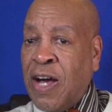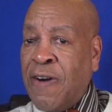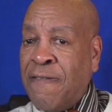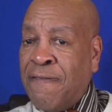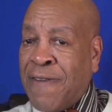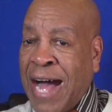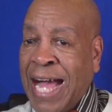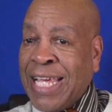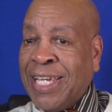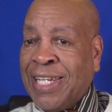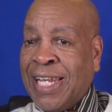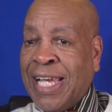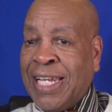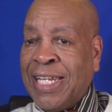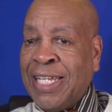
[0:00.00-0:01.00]
of
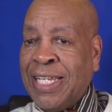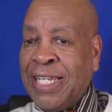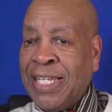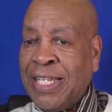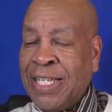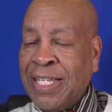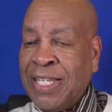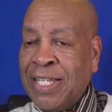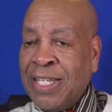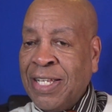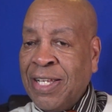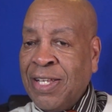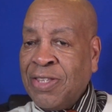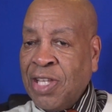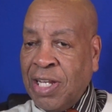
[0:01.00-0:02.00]
violating
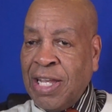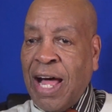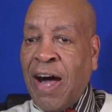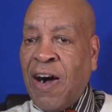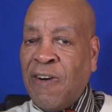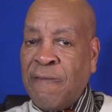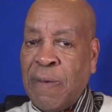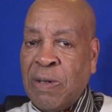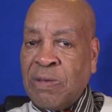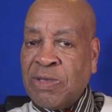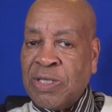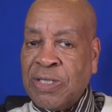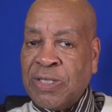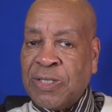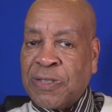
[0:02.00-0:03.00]
the law of
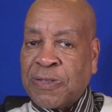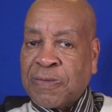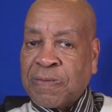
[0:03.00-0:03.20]
Moses.